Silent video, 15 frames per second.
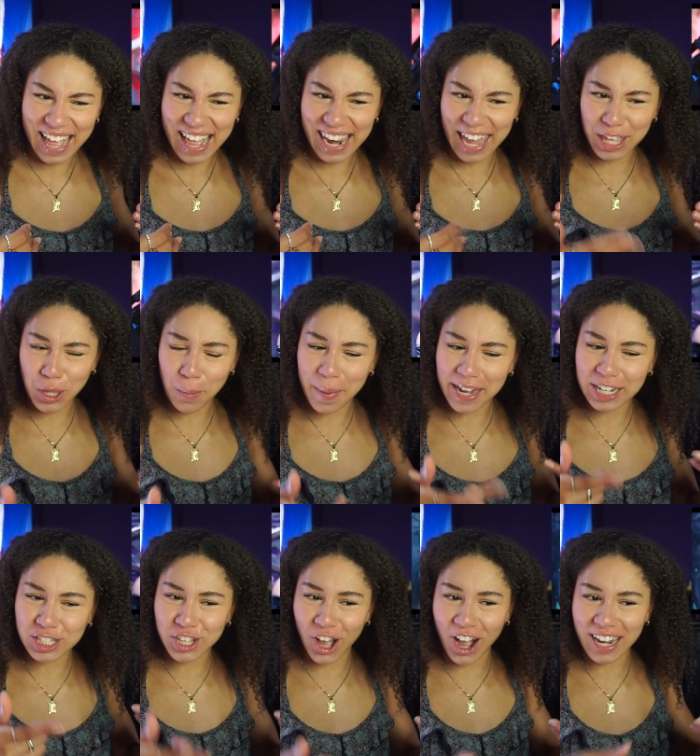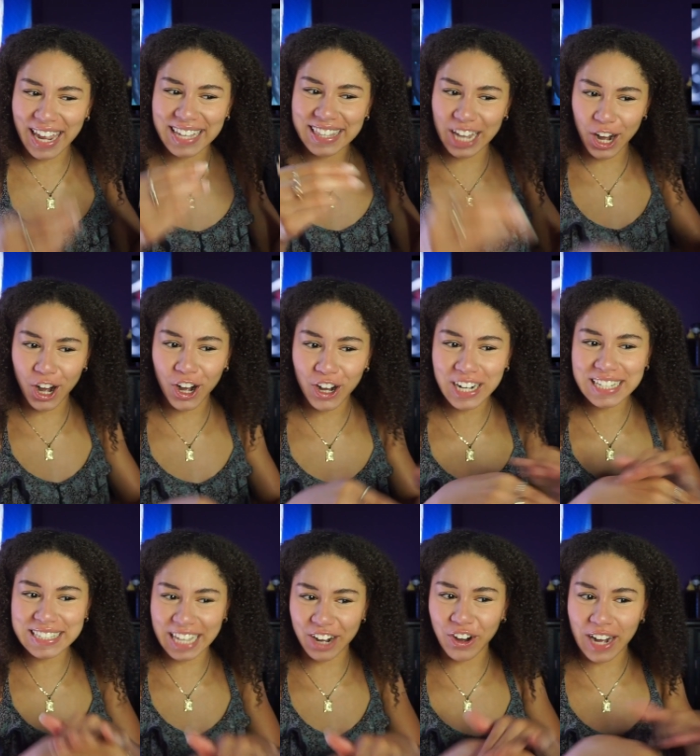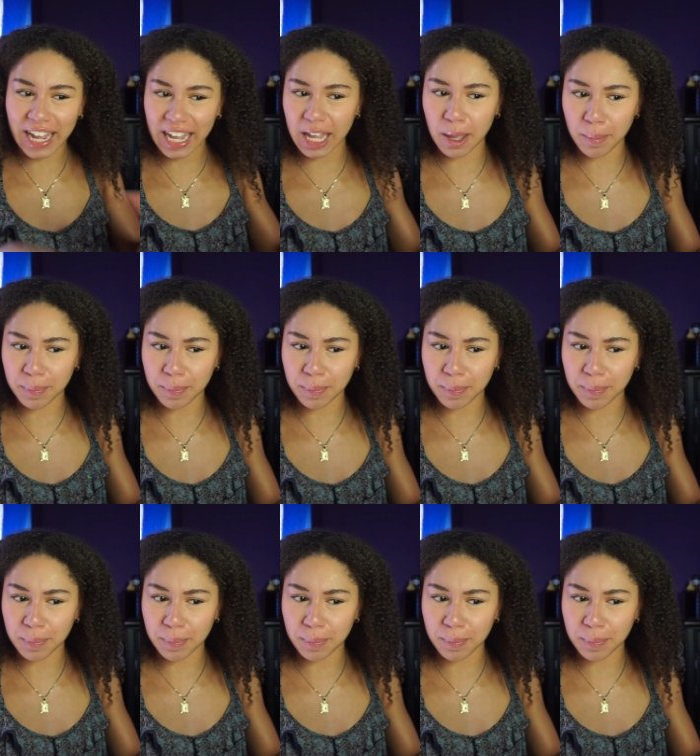Like, you better tell. Like, they're they're hip.